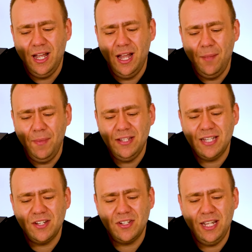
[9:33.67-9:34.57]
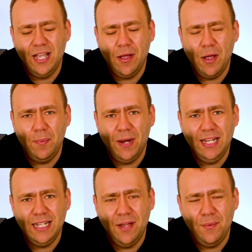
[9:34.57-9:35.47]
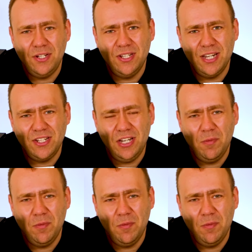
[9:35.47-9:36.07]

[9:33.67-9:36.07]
um, is actually a, a play date which is actually